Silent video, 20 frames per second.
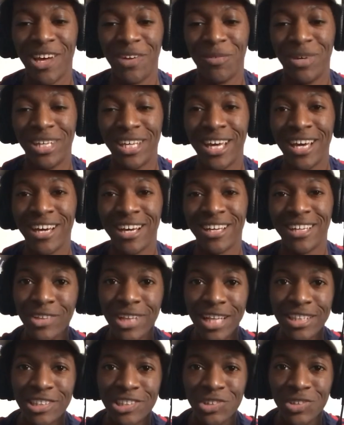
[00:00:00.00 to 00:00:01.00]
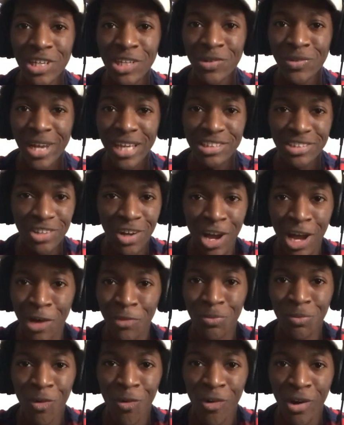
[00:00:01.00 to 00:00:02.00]
But yeah, if you like this trailer reaction, I'll
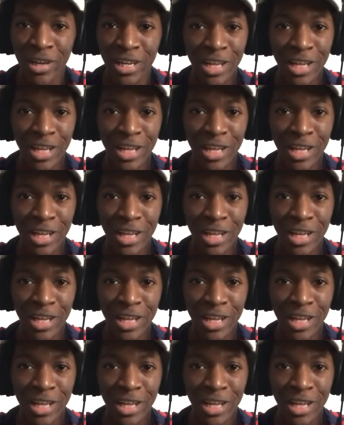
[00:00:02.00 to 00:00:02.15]
have more.